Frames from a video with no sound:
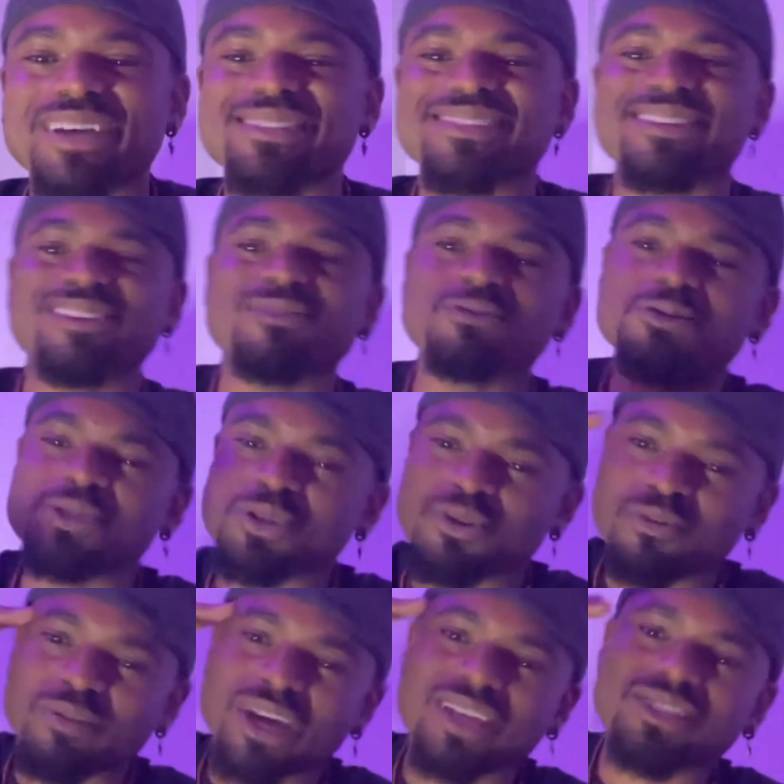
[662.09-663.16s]
Salute to you,
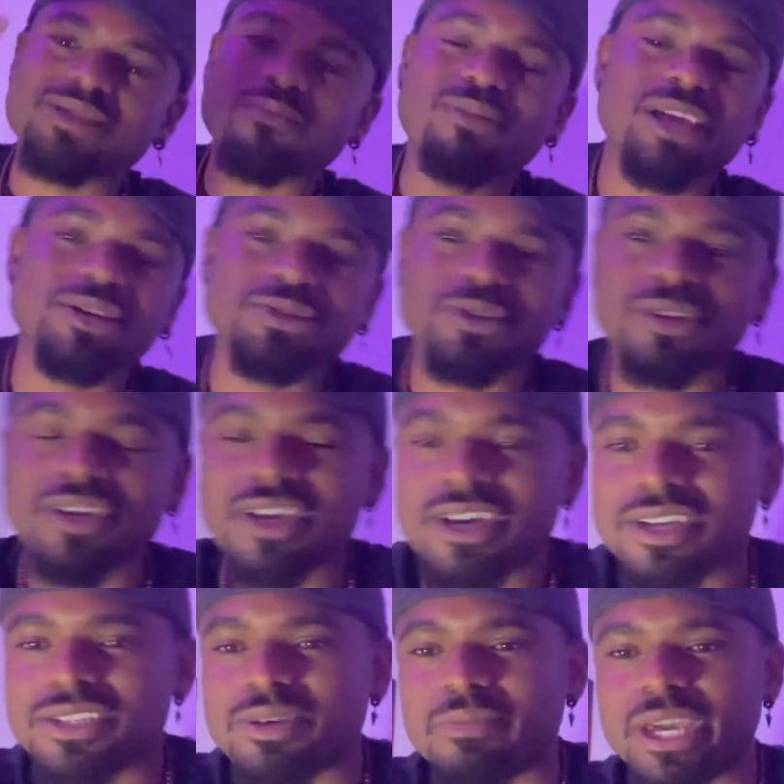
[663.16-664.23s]
man. It's a pleasure
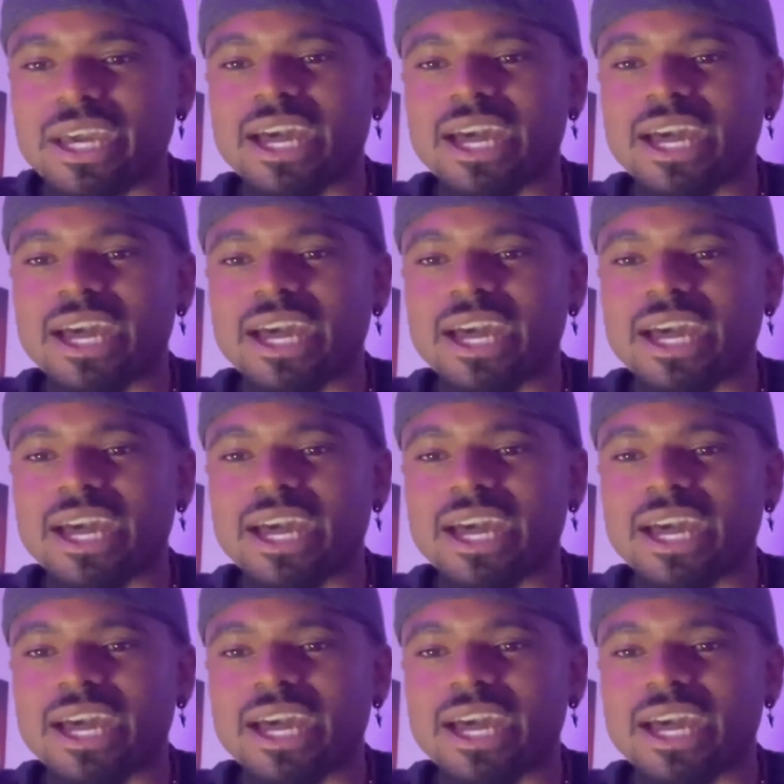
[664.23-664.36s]
to be